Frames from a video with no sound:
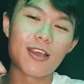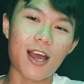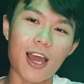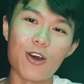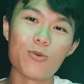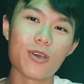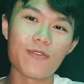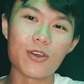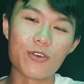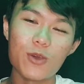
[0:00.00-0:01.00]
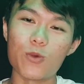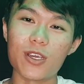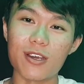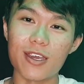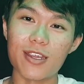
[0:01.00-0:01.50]
I hope you have a great week
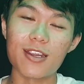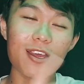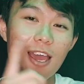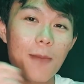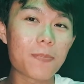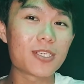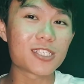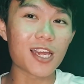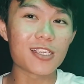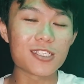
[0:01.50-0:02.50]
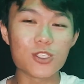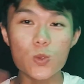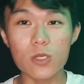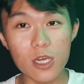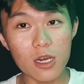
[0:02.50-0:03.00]
ahead. Happy Chinese
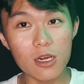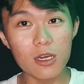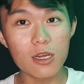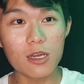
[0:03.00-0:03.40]
New Year!